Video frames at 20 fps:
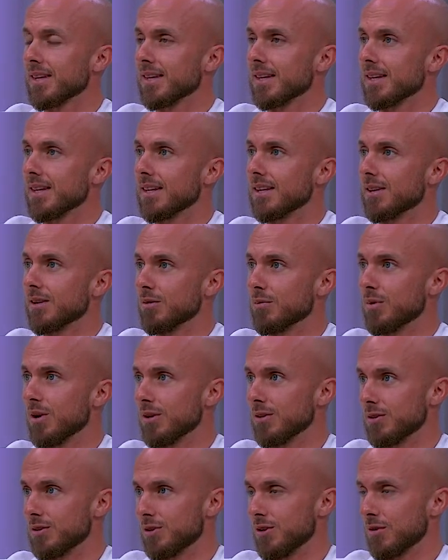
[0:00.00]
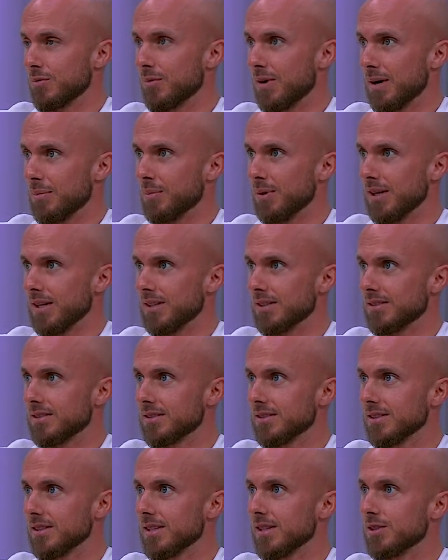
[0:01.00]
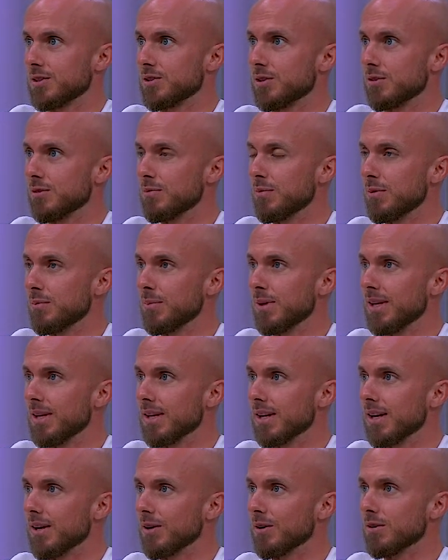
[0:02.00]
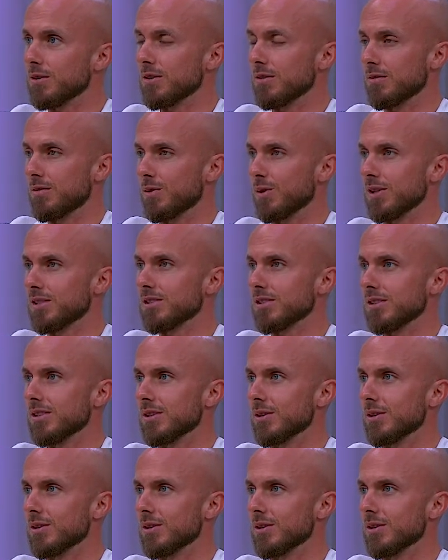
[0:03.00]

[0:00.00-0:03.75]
your brother took my place. It should have been me. I heard the voice of the Lord